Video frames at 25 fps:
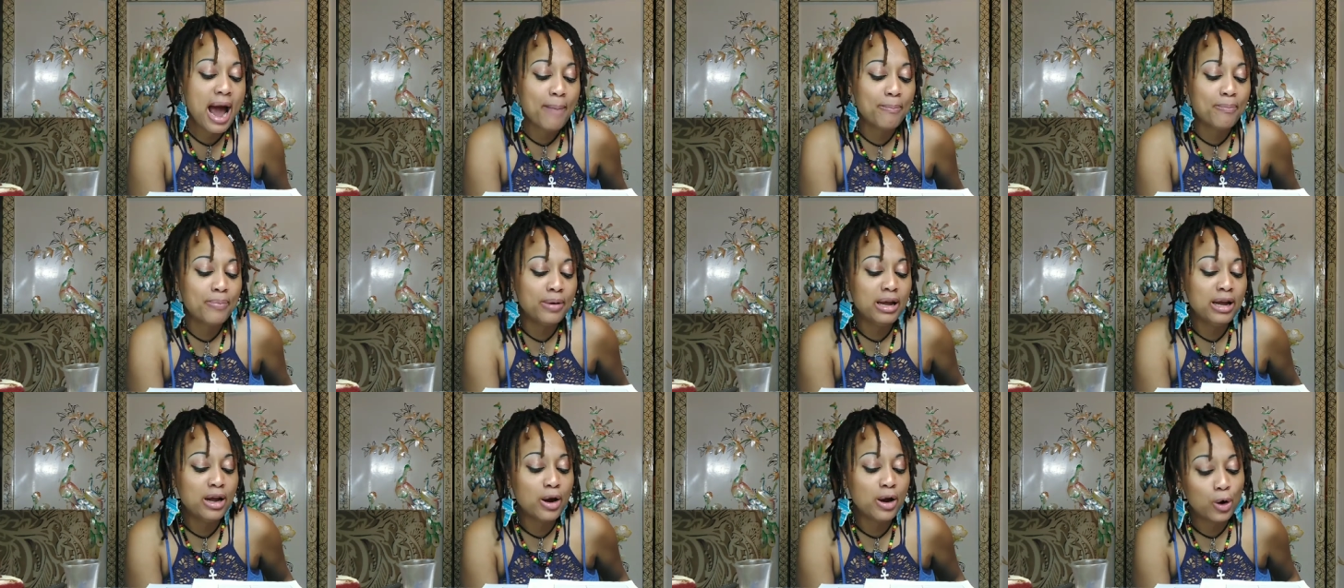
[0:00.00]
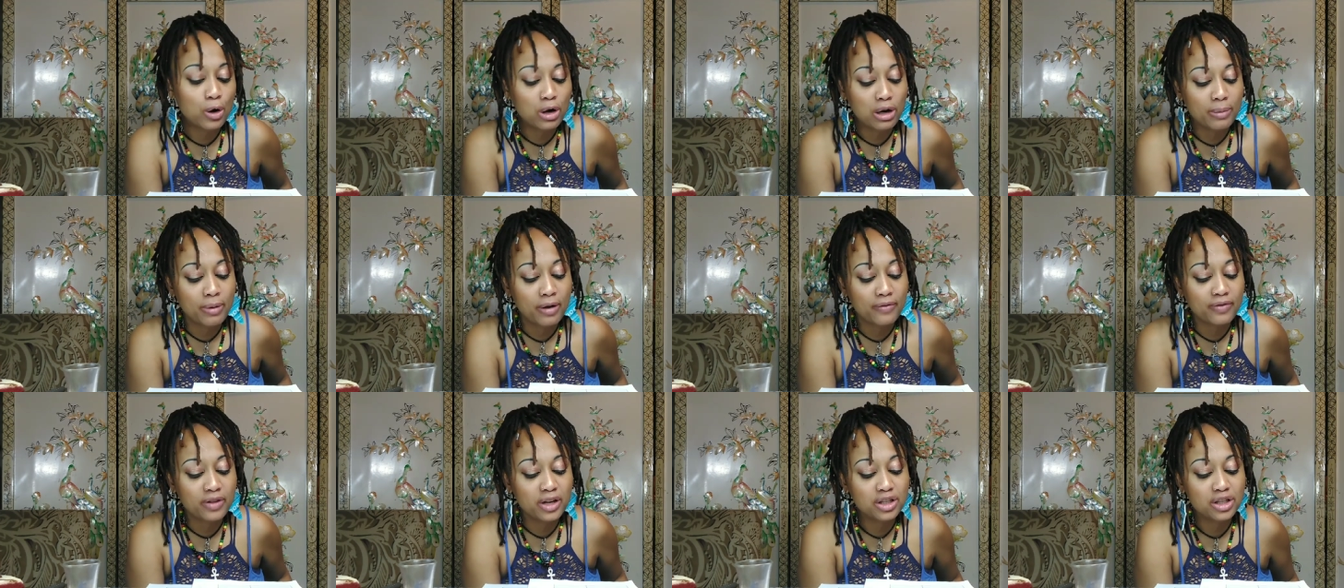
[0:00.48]
Happy
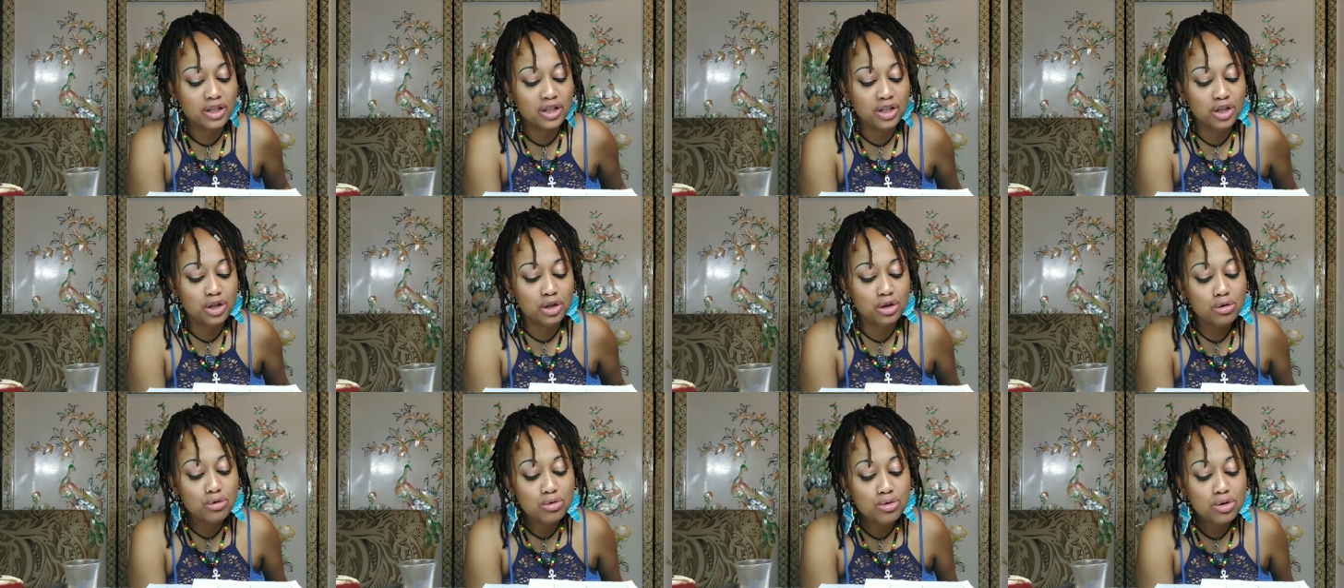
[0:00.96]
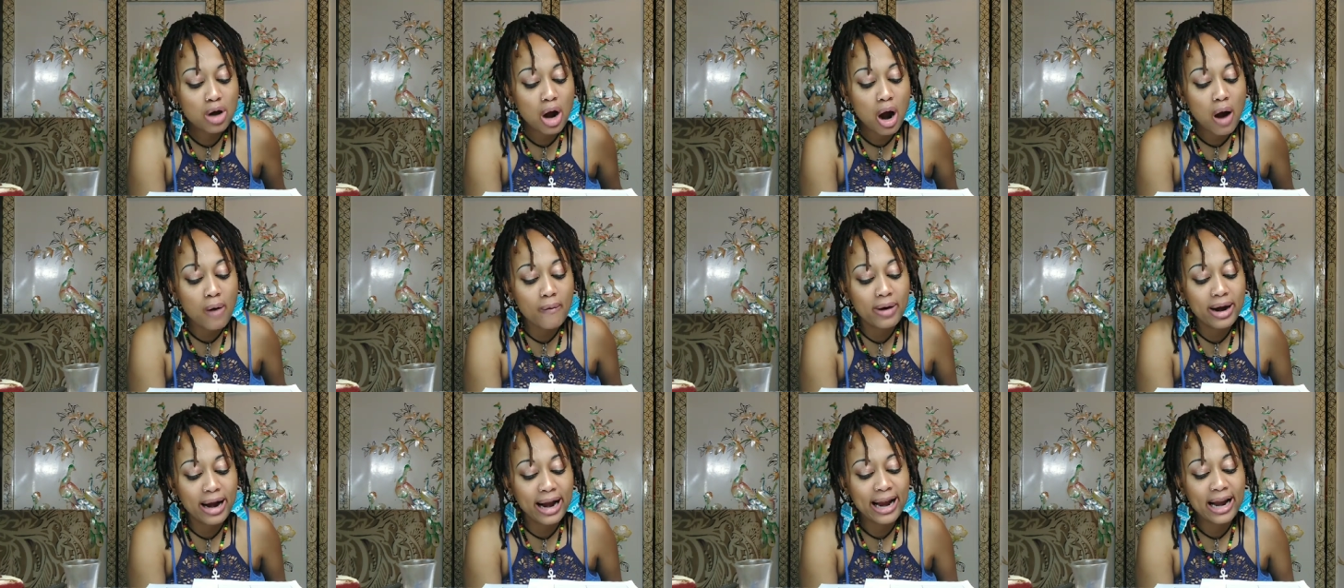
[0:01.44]
early birthday to you.
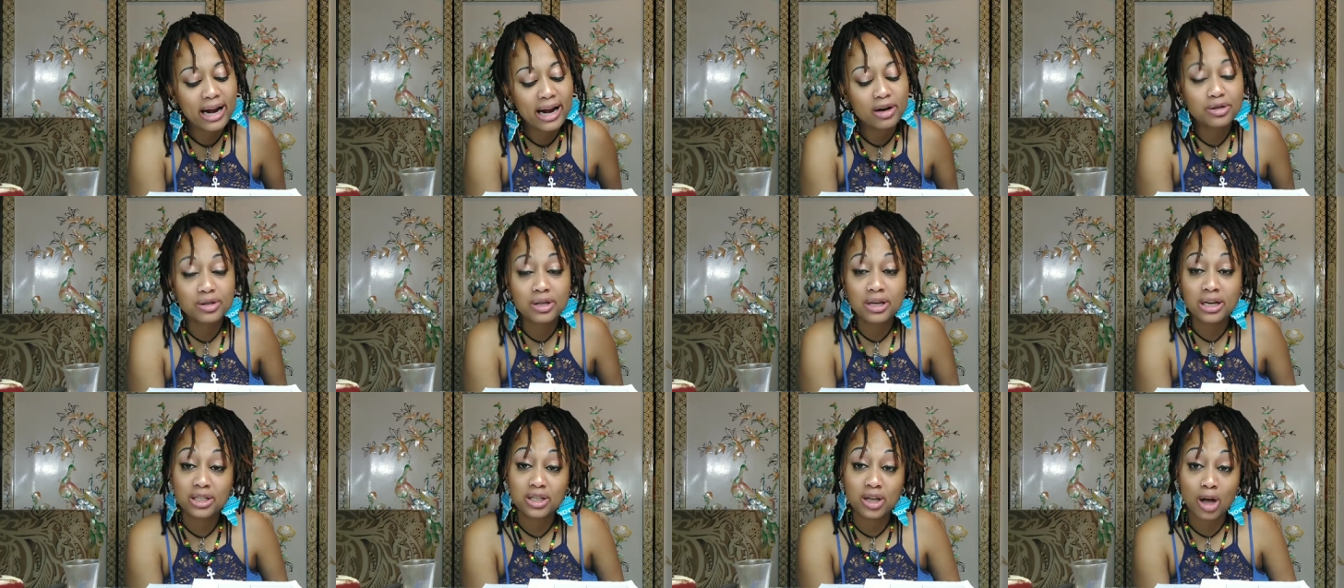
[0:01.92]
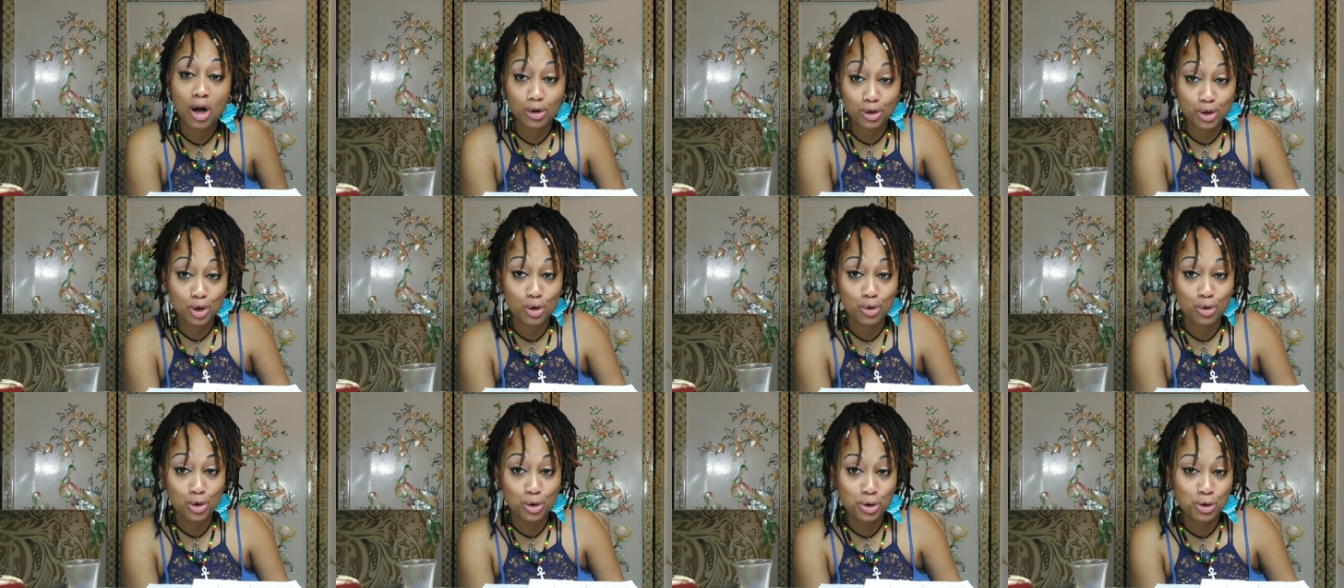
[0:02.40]
Nara Anderson is
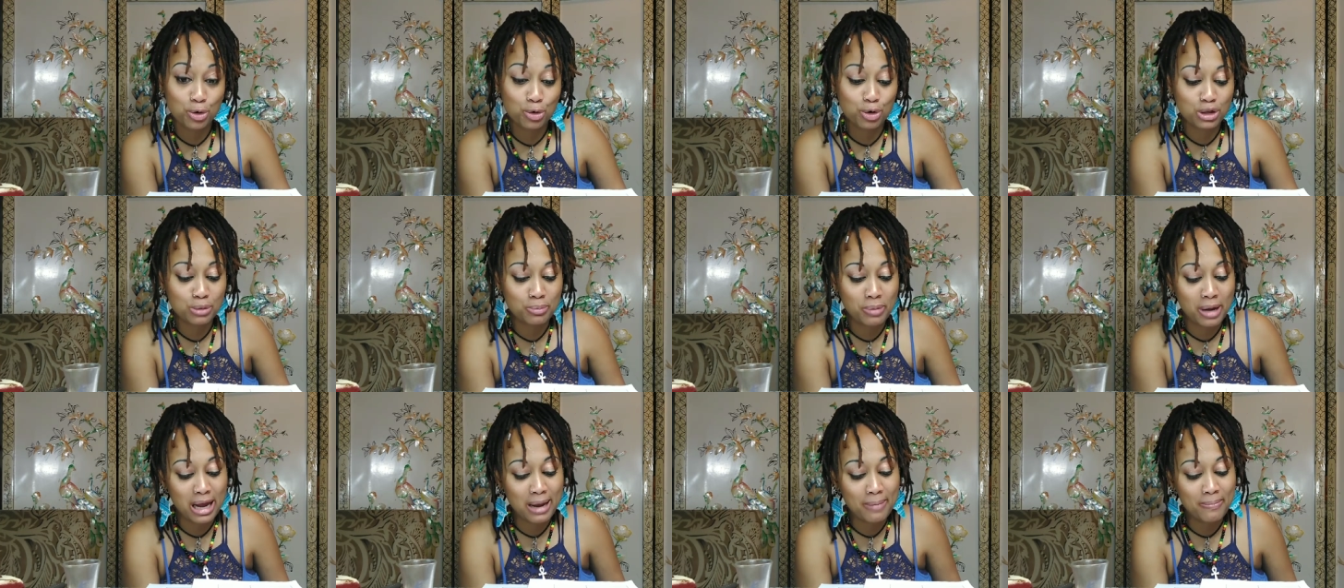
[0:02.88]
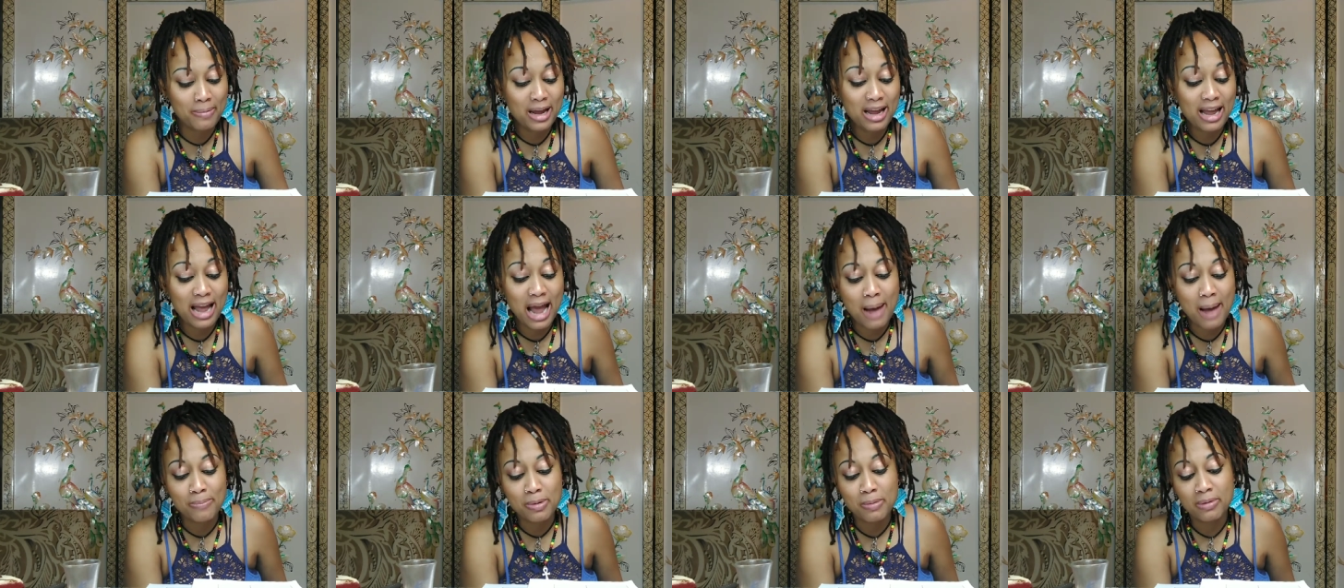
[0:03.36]
also New Year's
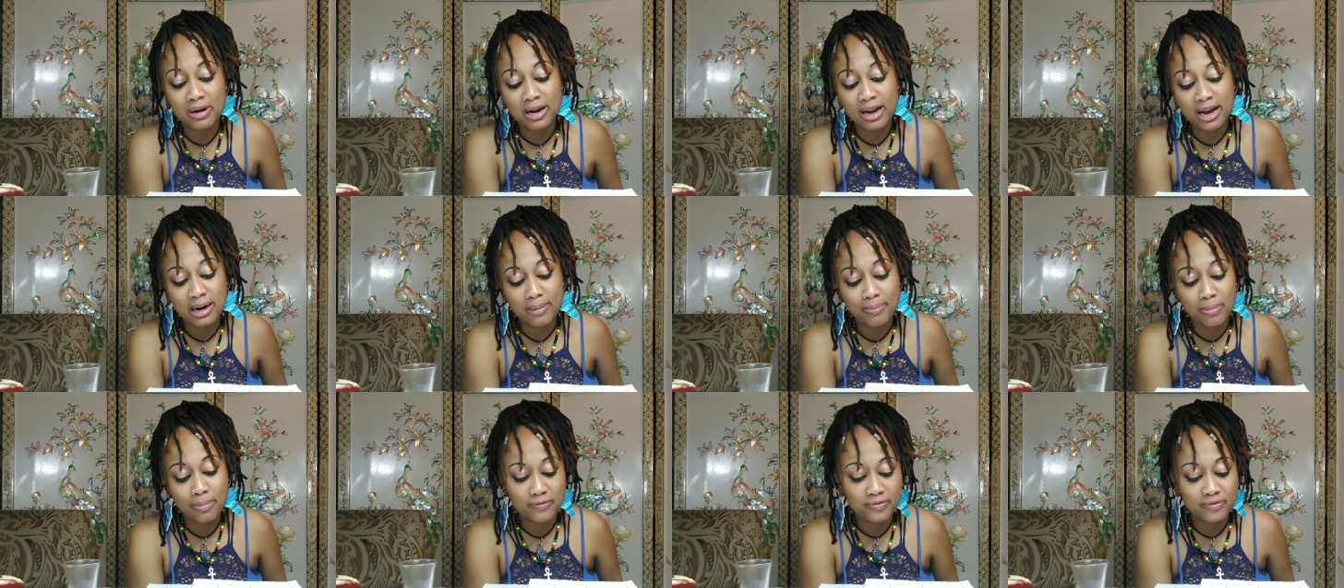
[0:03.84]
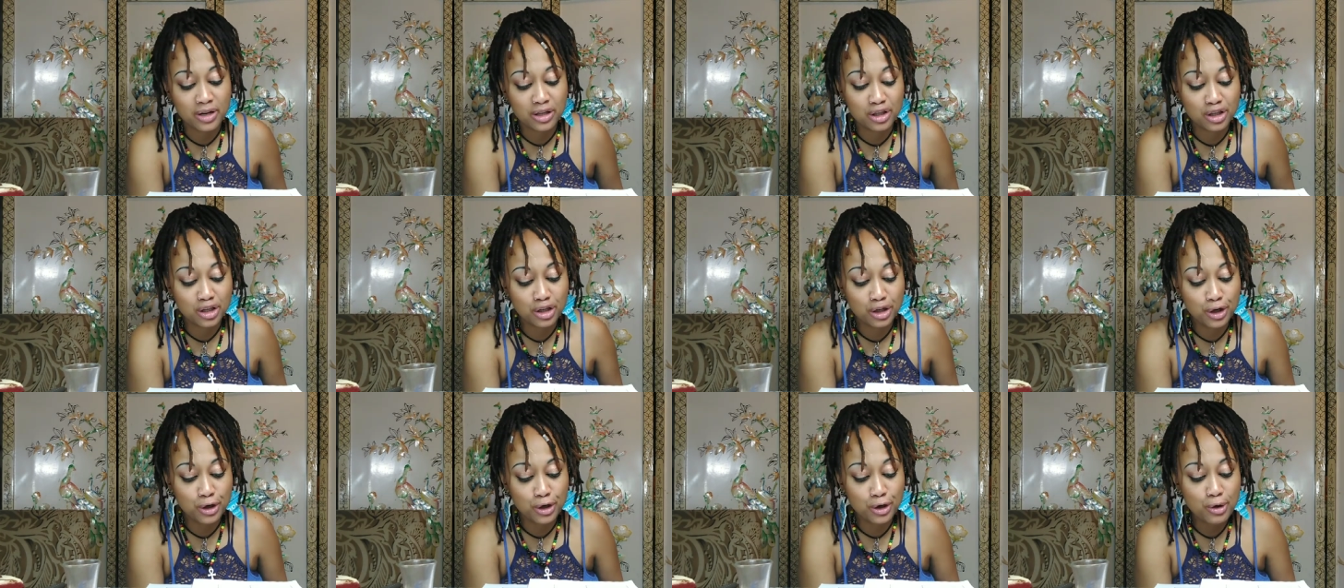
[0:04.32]
baby. Happy belated
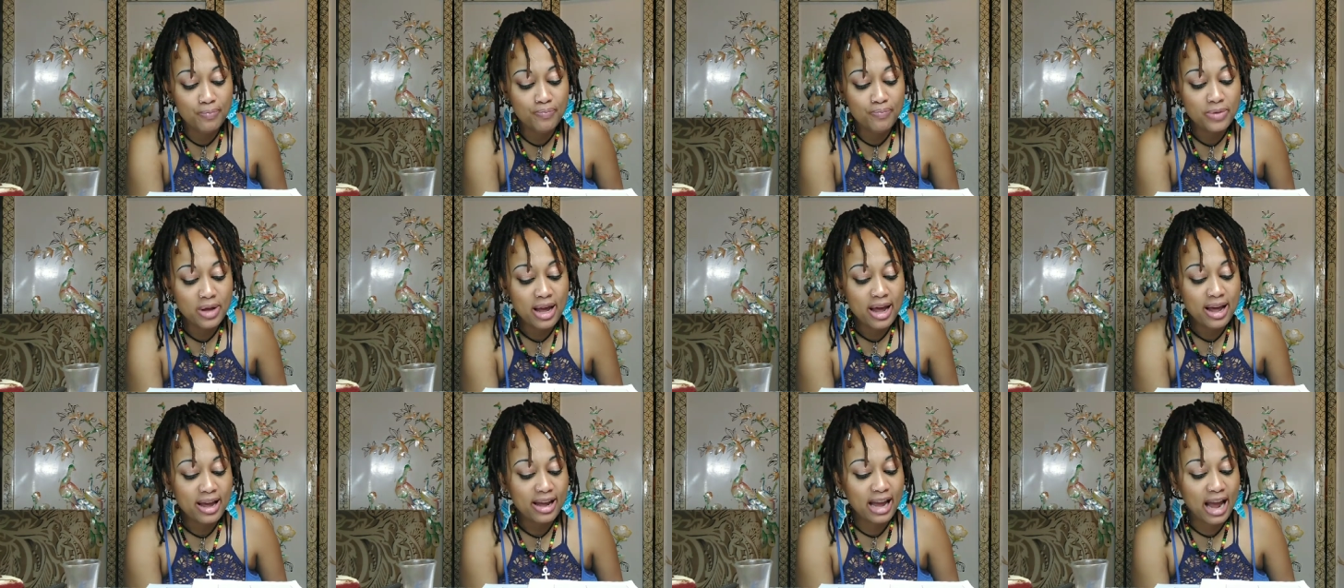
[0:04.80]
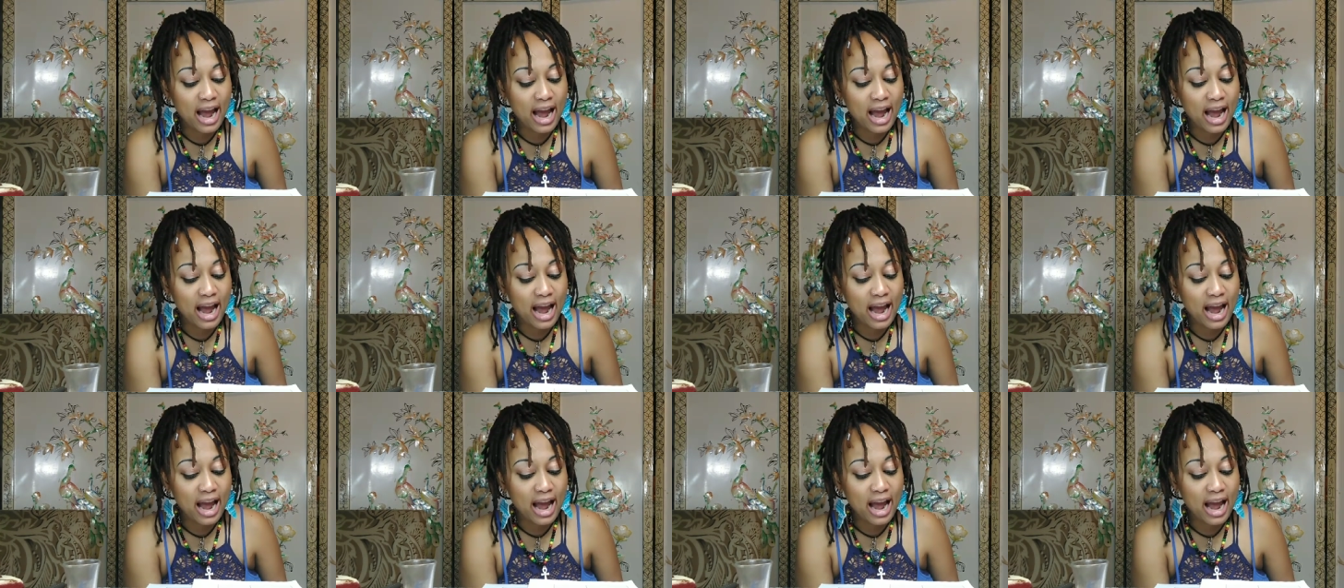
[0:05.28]
birthday to you.